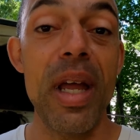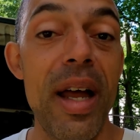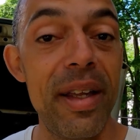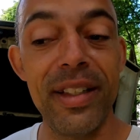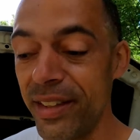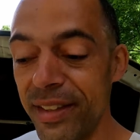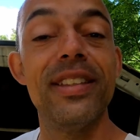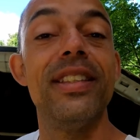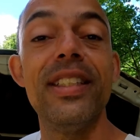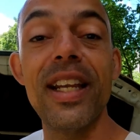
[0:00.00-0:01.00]

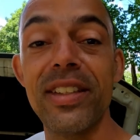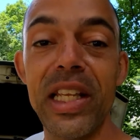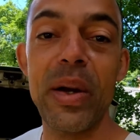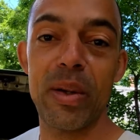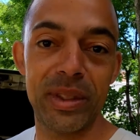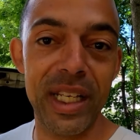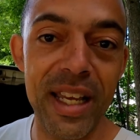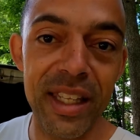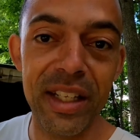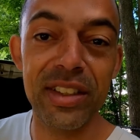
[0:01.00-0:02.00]
Do you understand what I'm
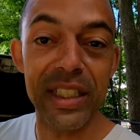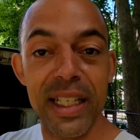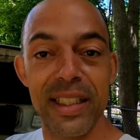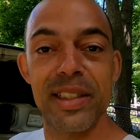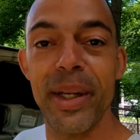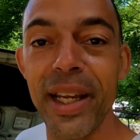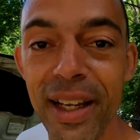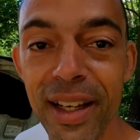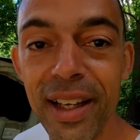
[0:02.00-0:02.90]
saying? They just sent it to me.